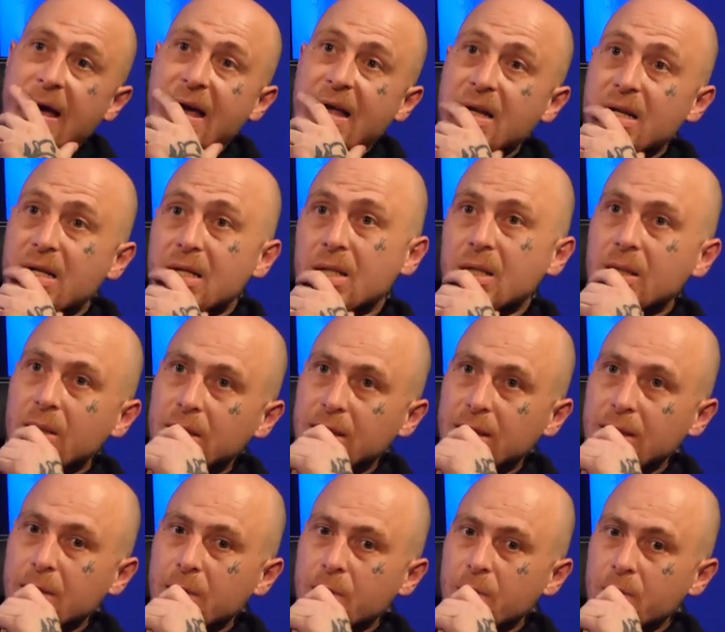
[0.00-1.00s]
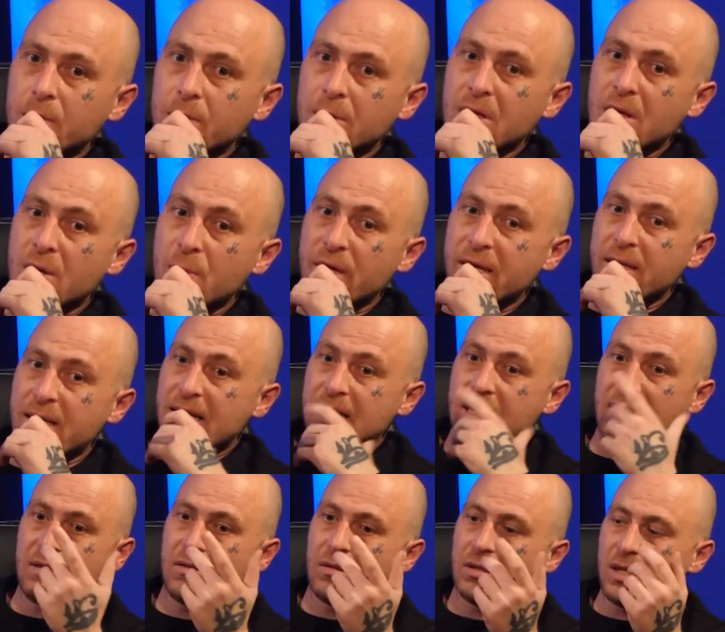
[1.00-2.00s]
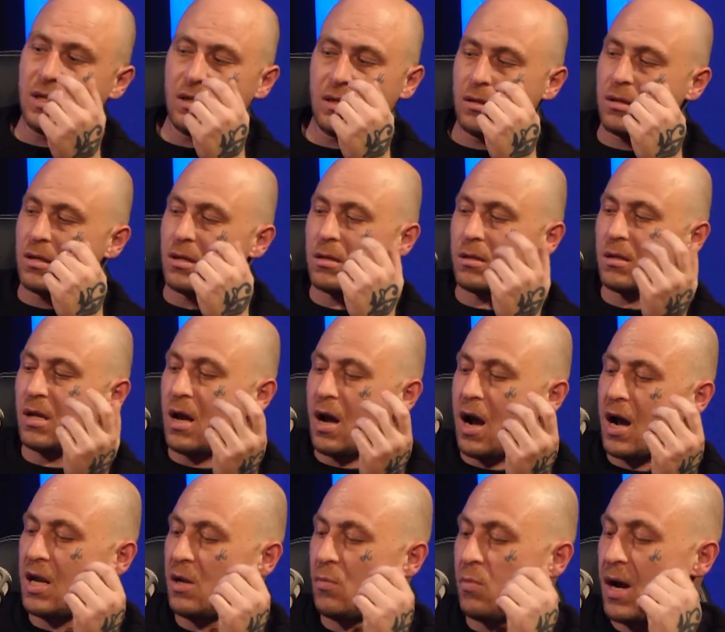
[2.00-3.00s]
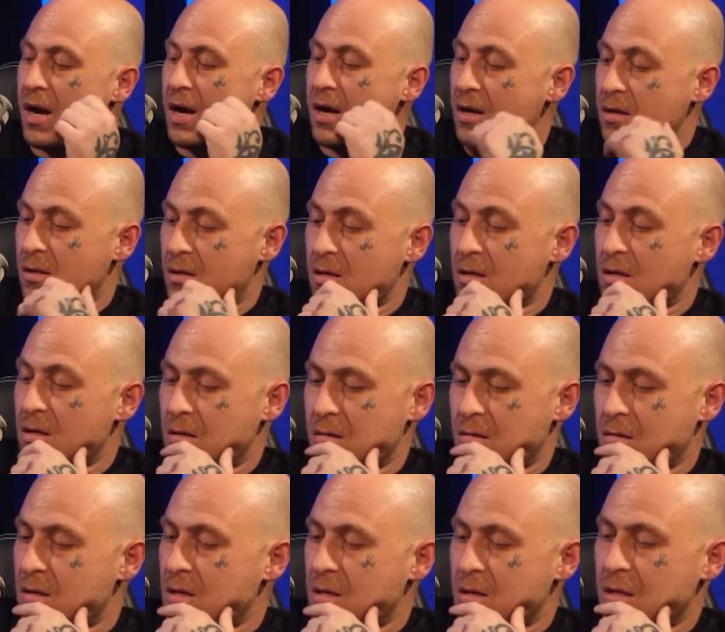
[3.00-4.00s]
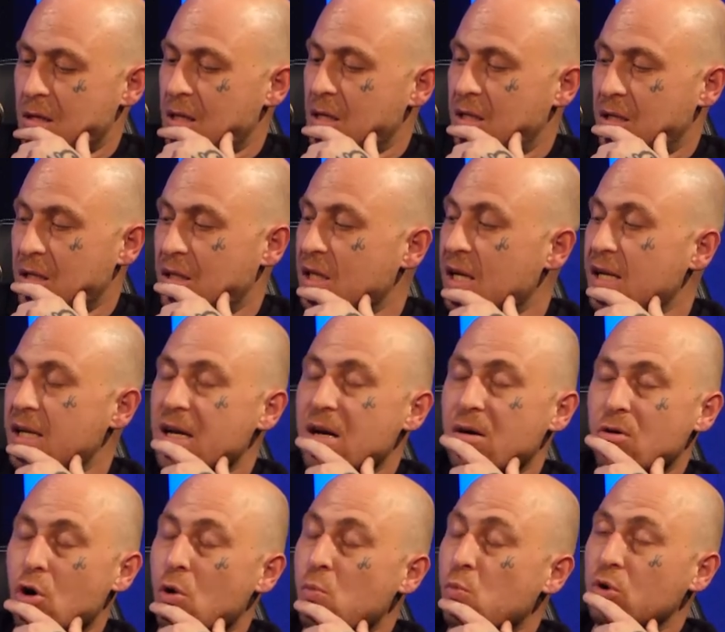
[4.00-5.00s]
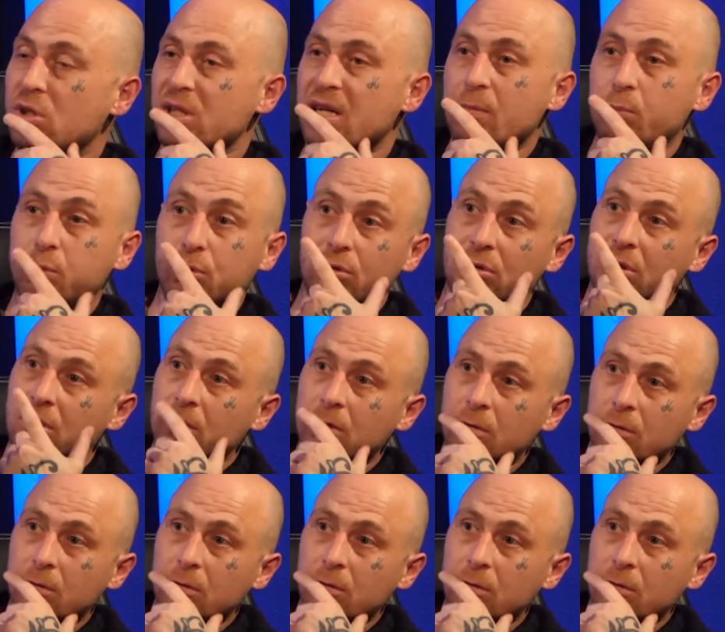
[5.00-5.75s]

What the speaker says: And you know what I mean? As I said, the only way it's only going onwards and upwards.